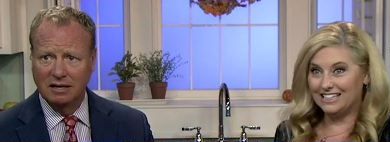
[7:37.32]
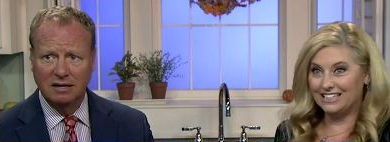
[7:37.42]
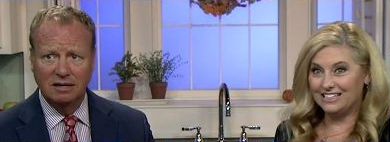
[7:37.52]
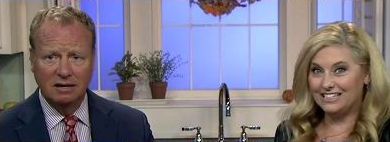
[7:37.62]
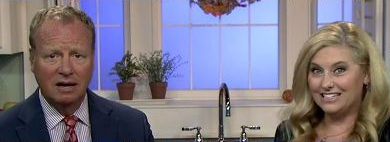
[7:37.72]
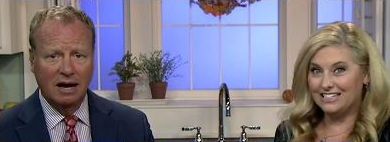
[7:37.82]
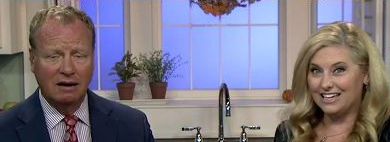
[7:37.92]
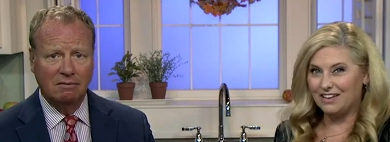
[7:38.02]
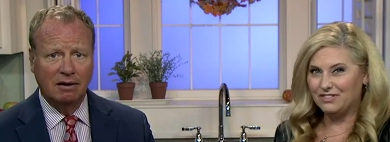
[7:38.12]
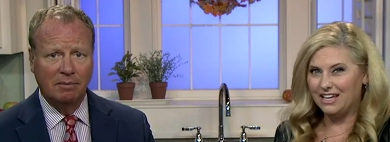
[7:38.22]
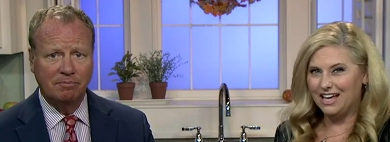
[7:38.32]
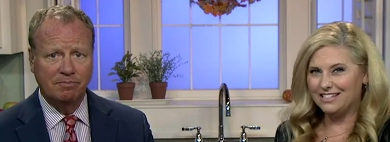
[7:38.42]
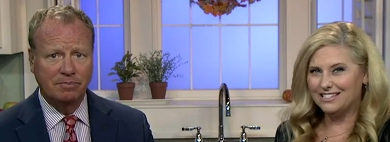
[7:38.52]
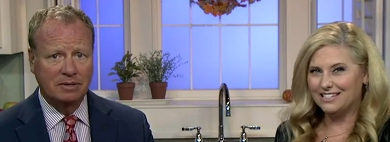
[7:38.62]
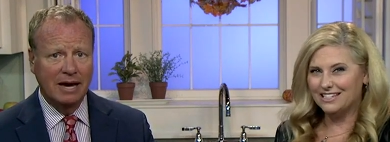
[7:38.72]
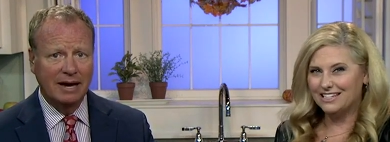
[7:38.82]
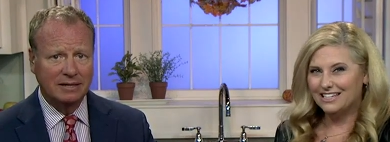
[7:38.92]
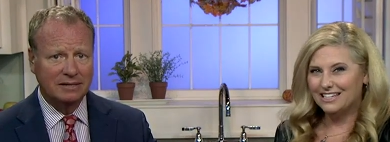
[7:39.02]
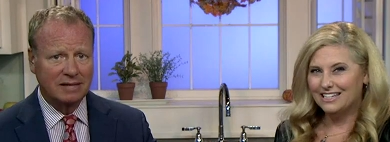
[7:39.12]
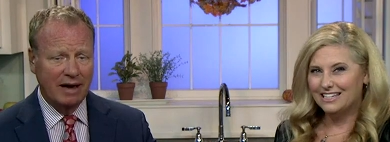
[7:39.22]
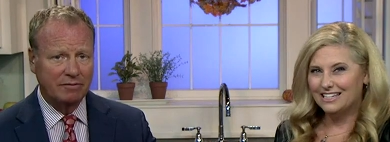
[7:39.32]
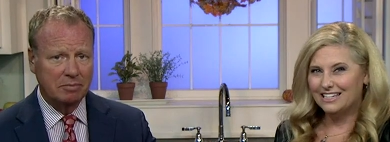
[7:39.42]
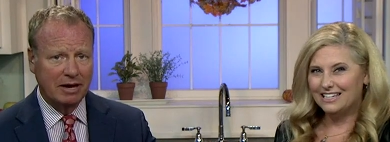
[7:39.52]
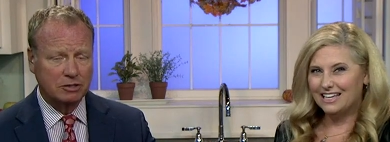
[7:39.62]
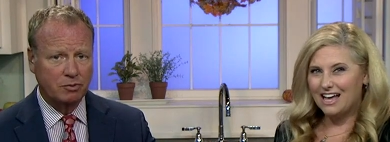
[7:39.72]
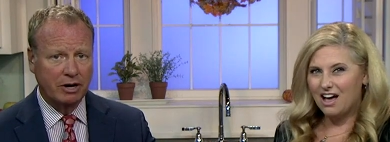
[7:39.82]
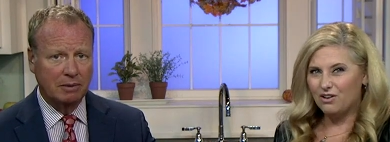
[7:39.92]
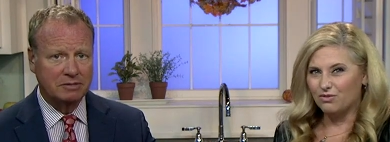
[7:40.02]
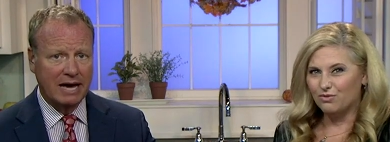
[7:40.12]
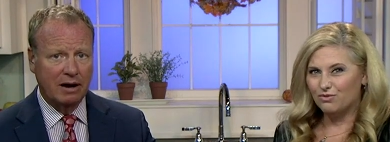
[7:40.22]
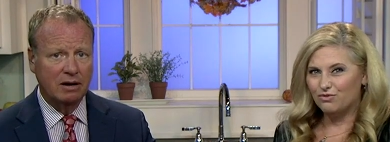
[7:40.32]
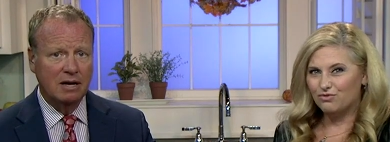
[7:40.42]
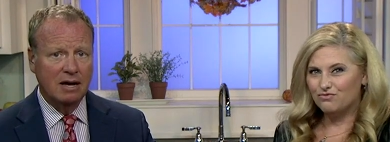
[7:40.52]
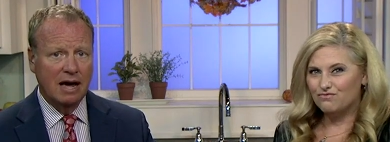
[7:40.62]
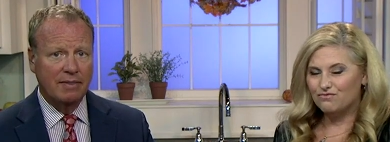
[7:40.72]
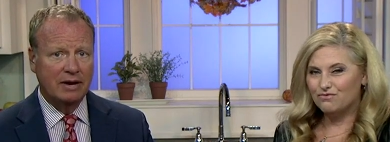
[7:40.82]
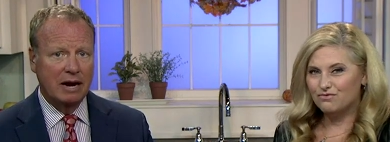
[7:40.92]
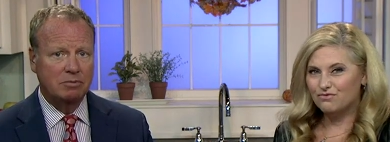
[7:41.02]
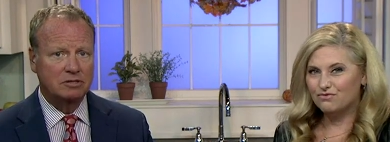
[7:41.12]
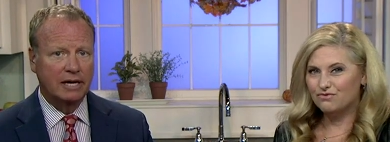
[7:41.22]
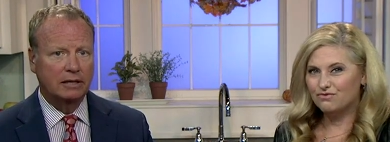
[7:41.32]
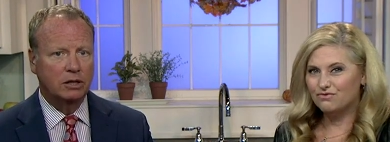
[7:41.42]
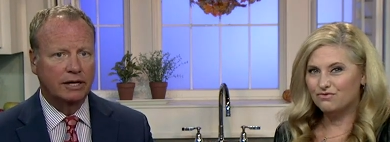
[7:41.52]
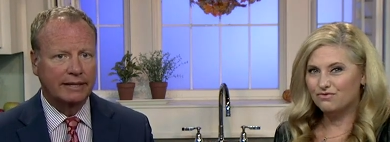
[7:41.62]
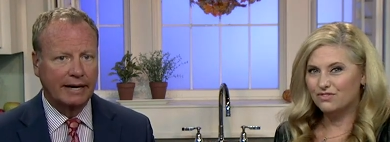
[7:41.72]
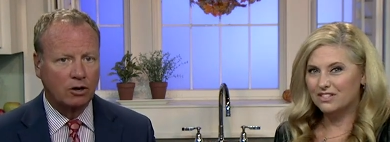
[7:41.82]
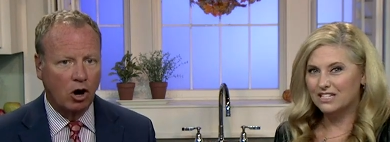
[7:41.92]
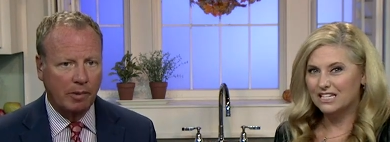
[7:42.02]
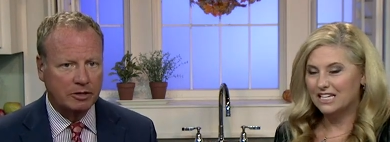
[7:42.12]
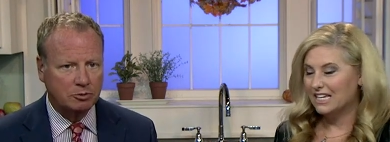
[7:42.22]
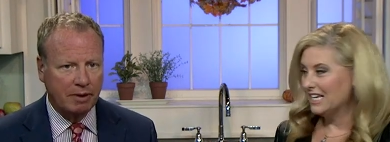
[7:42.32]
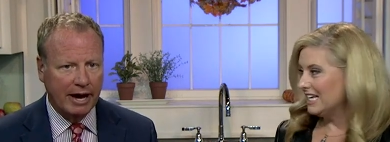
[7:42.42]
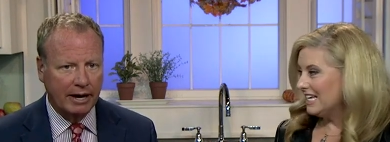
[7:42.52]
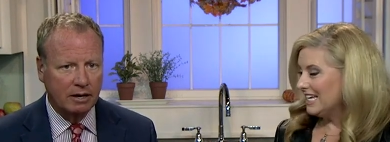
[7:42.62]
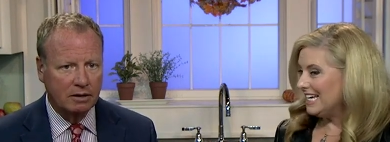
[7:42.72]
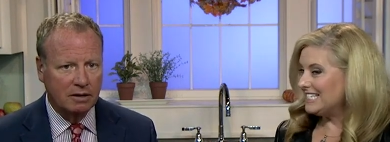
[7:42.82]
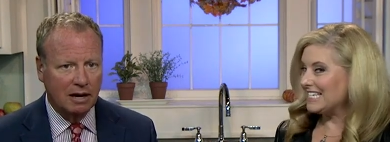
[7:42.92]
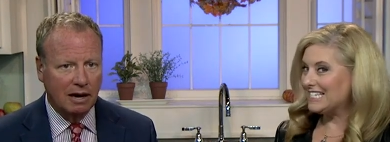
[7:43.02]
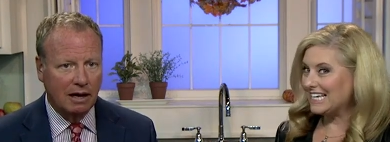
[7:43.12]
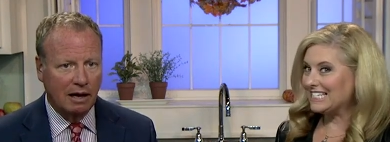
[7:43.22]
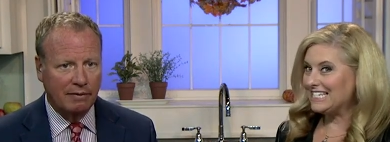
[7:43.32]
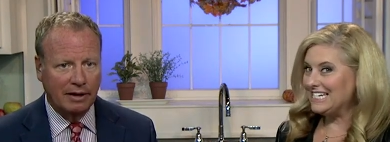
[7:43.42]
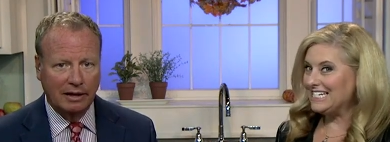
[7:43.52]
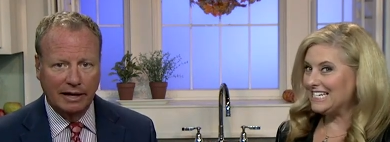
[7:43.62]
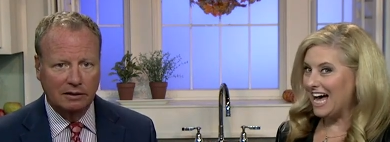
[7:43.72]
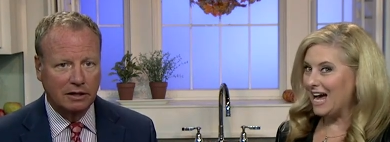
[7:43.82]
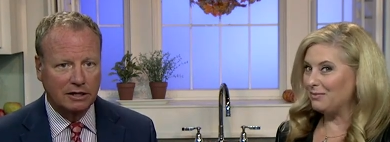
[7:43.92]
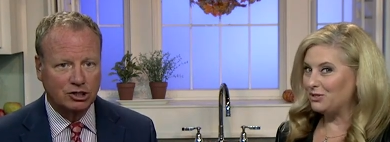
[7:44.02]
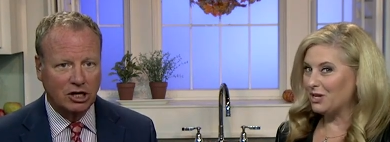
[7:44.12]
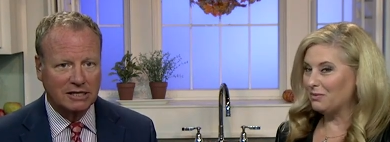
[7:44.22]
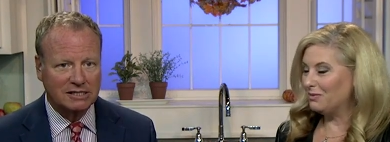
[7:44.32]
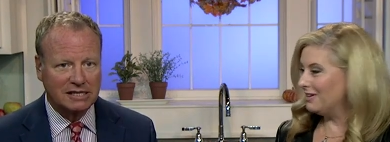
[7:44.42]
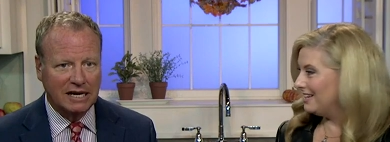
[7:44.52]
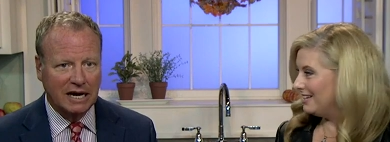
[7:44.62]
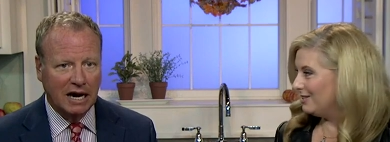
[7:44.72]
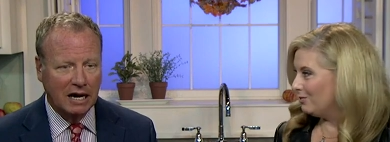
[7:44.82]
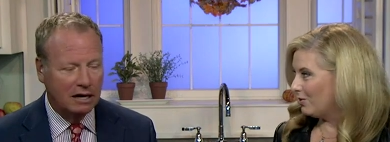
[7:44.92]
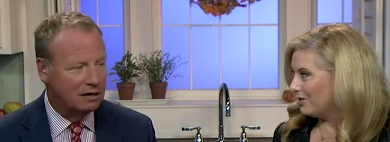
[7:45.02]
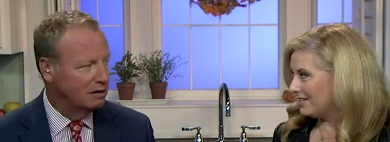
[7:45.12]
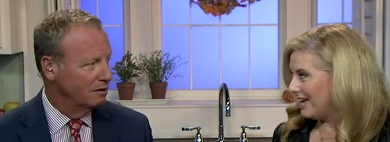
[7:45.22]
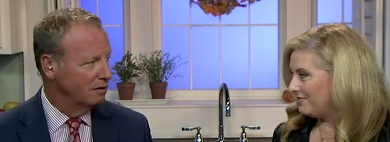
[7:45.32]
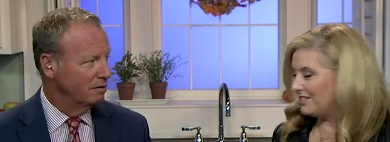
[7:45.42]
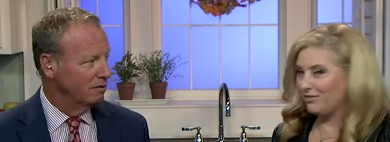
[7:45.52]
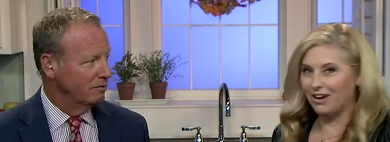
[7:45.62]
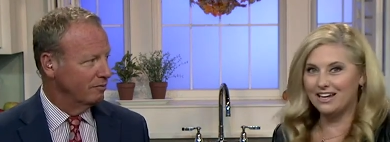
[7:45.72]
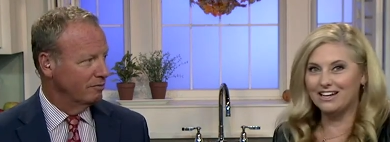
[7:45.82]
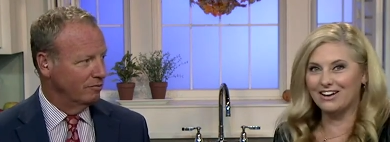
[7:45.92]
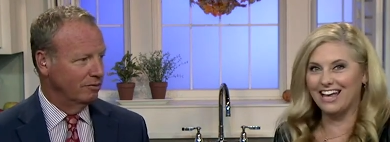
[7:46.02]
Speaker 1: Did he do the hefty uh, ads? yeah, he does the hefty bags where oh. he comes out and the neighbor's like, look at that garbage bag. He's
Speaker 2: a 16-time. And they're like, look at John Cena. Well, he's hefty, right? Mm-hmm. Okay.